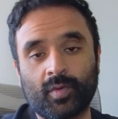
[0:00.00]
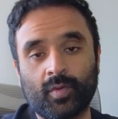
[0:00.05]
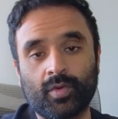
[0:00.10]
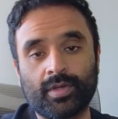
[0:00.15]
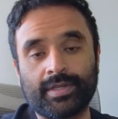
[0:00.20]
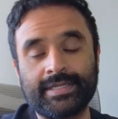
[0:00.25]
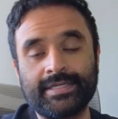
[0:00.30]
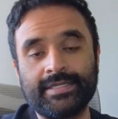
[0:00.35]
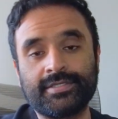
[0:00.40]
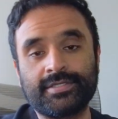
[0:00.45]
or a
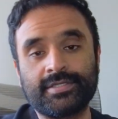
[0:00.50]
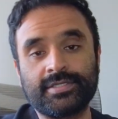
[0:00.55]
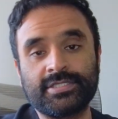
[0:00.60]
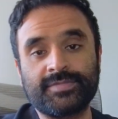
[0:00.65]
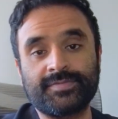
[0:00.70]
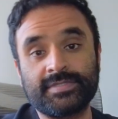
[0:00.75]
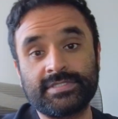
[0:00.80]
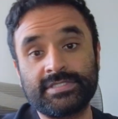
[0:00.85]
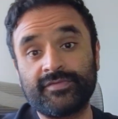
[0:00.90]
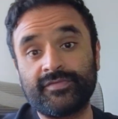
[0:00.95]
condition
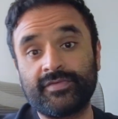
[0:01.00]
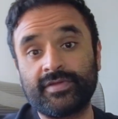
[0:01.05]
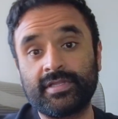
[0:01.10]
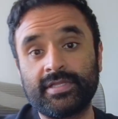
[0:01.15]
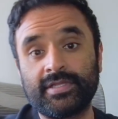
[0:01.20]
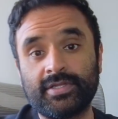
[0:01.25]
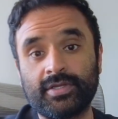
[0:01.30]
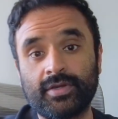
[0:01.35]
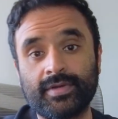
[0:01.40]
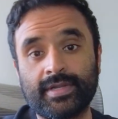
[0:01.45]
specifically
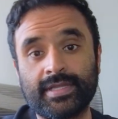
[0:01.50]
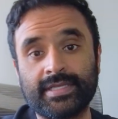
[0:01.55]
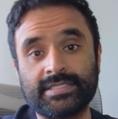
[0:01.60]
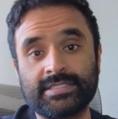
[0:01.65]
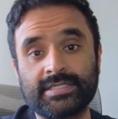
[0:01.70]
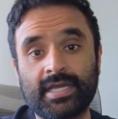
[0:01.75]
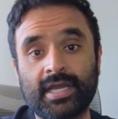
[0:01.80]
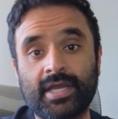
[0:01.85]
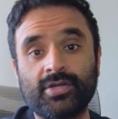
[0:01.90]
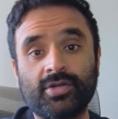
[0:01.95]
known as
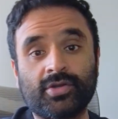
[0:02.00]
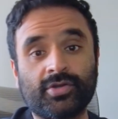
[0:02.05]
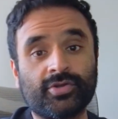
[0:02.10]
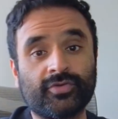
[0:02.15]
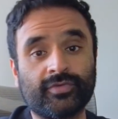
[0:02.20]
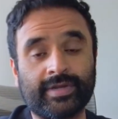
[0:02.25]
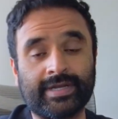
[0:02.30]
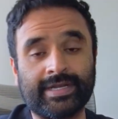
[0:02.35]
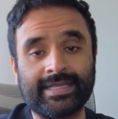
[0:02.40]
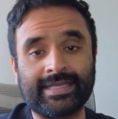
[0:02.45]

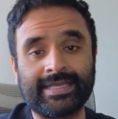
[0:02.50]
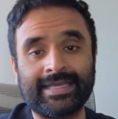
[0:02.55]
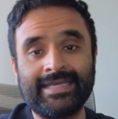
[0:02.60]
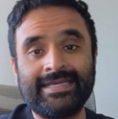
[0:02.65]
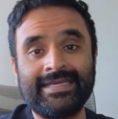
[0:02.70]
non-arteritic